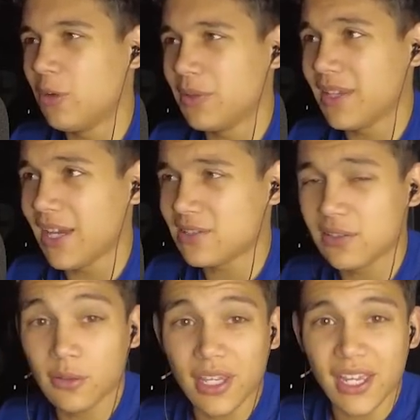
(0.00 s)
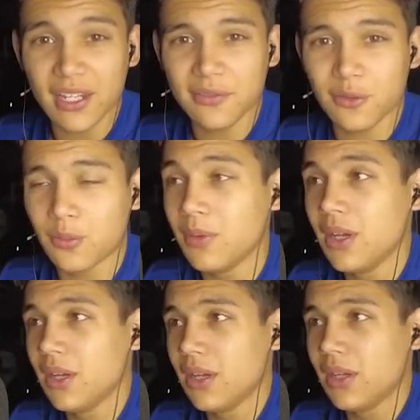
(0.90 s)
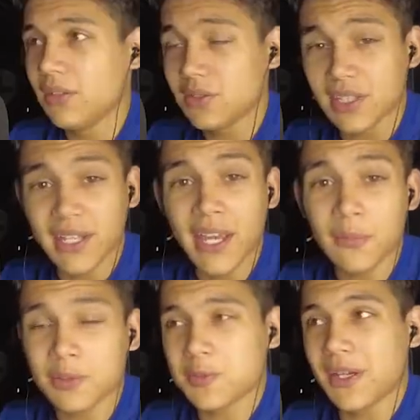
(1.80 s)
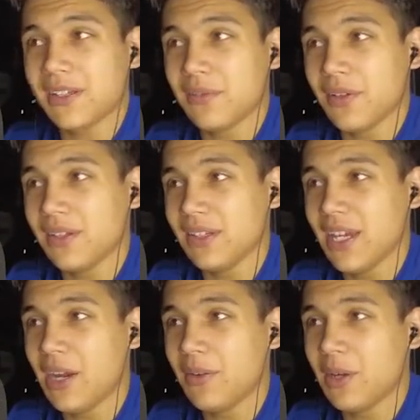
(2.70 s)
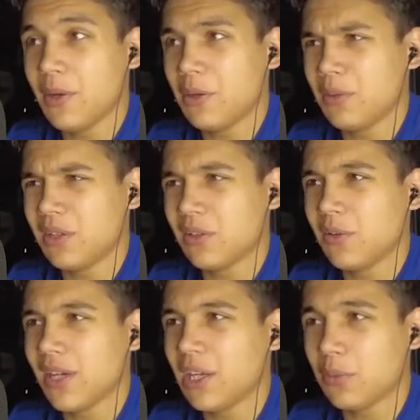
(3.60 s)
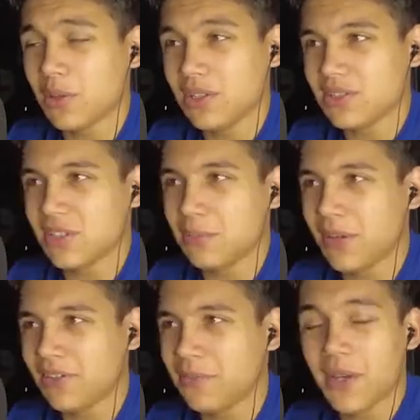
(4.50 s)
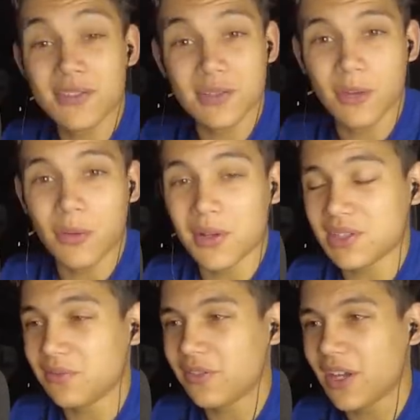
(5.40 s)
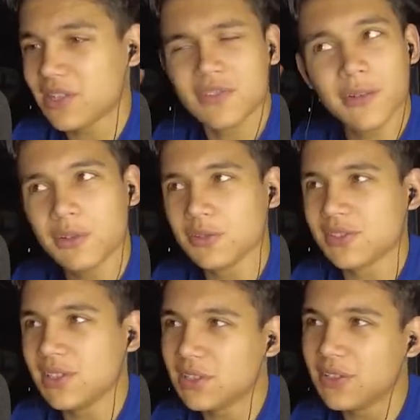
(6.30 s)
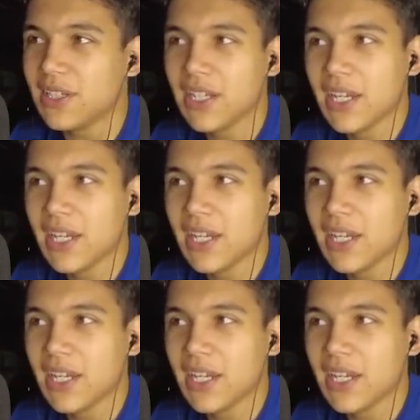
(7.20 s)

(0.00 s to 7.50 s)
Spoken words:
But actually looking at it from just a layout perspective and the area where we are located, we're in the southern part of Belgium, almost in France, very cool scenery.